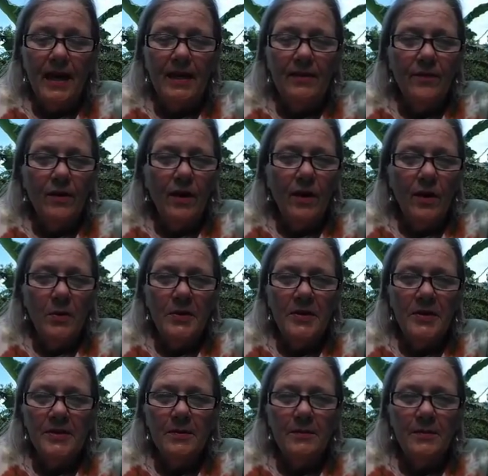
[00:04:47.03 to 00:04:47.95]
I've
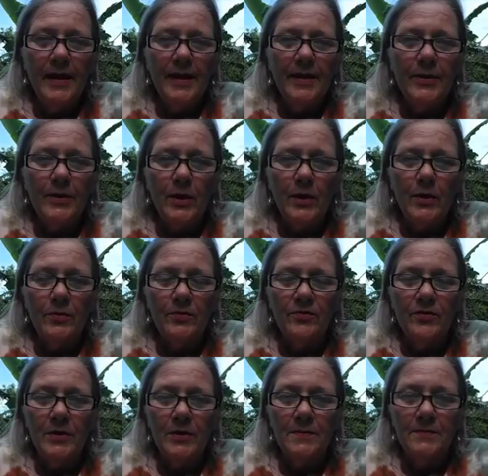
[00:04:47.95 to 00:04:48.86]
always admired
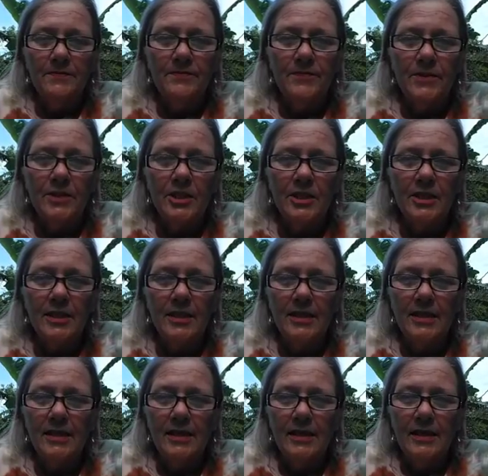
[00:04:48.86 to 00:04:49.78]
Oprah.
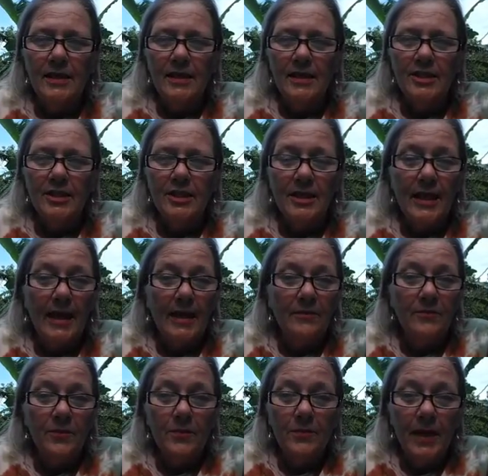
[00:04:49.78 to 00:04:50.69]
She, she
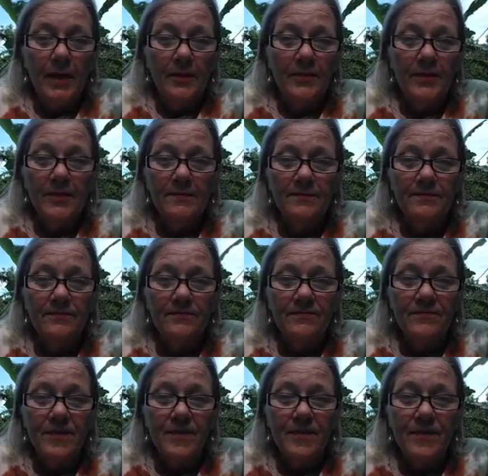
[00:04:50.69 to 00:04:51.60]
came from nothing,
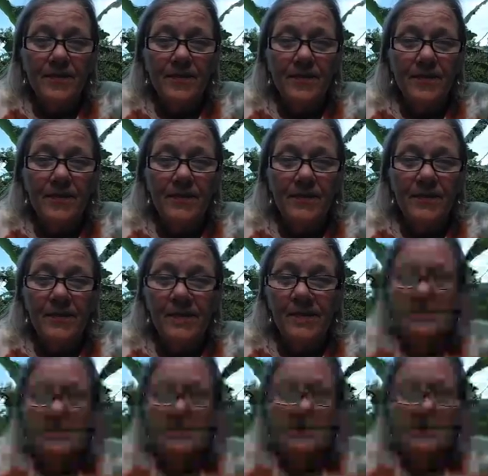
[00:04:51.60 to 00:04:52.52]
and she
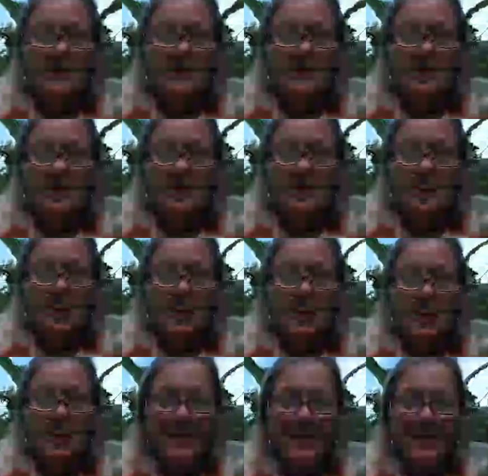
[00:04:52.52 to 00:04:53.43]
didn't let that hold her
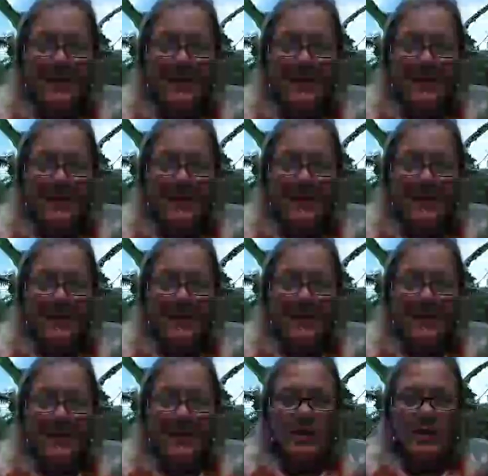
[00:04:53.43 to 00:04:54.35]
back.
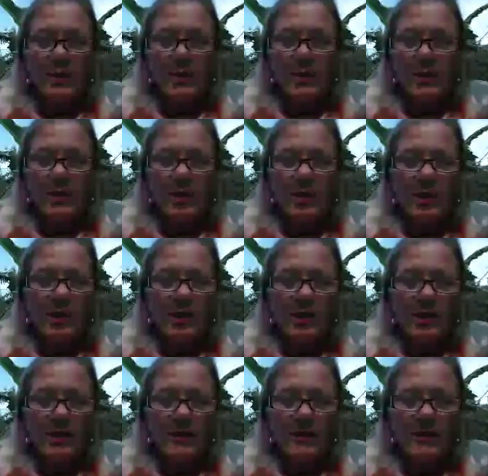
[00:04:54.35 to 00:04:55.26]
She worked
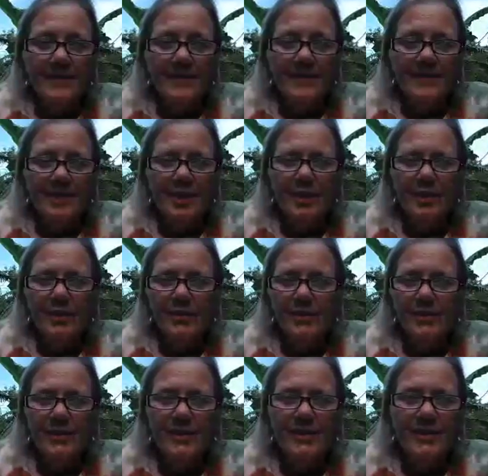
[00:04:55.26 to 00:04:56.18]
hard, she
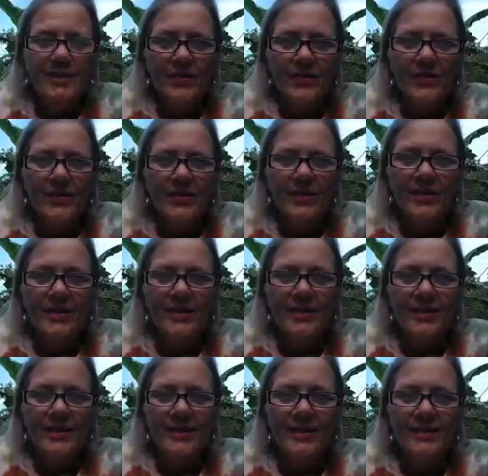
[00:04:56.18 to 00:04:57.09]
learned the skills that she
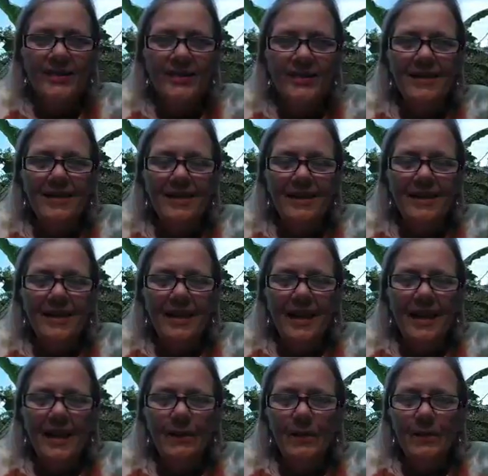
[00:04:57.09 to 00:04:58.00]
needed,
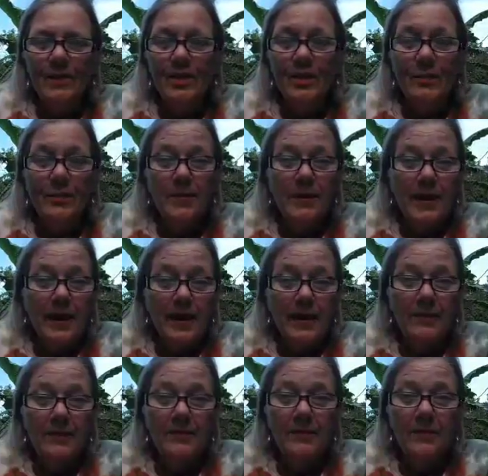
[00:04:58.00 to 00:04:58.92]
and when she
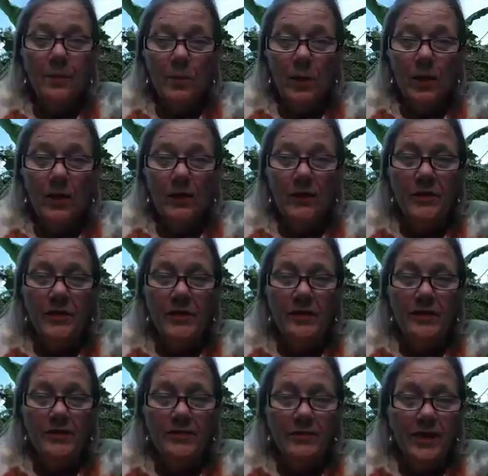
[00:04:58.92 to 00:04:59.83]
became
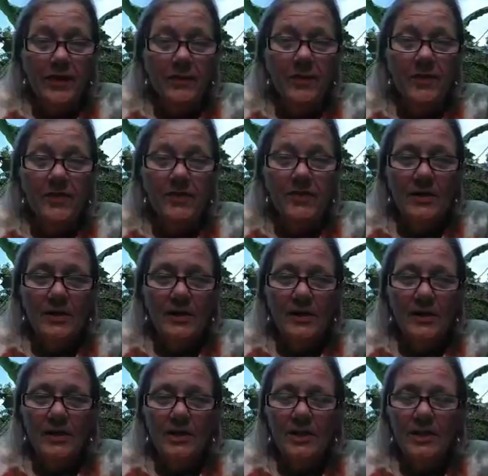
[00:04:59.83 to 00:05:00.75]
wealthy and famous,
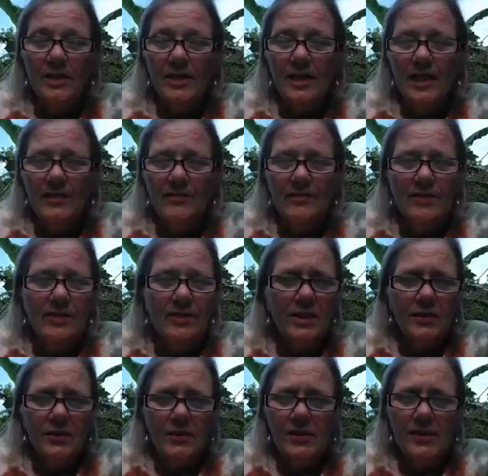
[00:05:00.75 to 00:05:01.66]
she gave
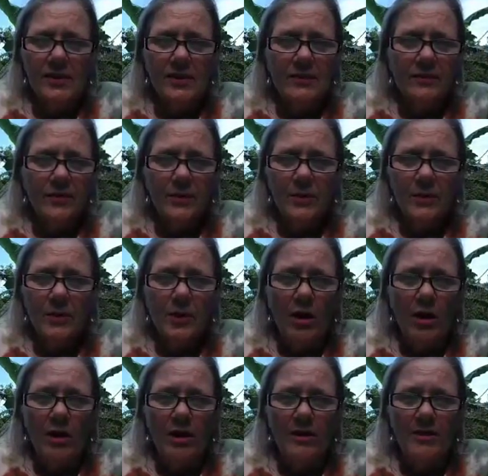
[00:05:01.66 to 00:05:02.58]

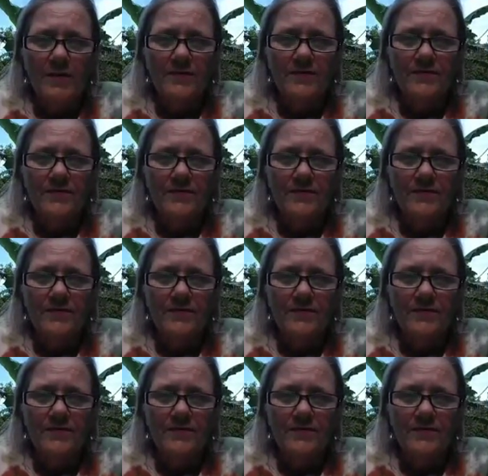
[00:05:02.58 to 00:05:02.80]
to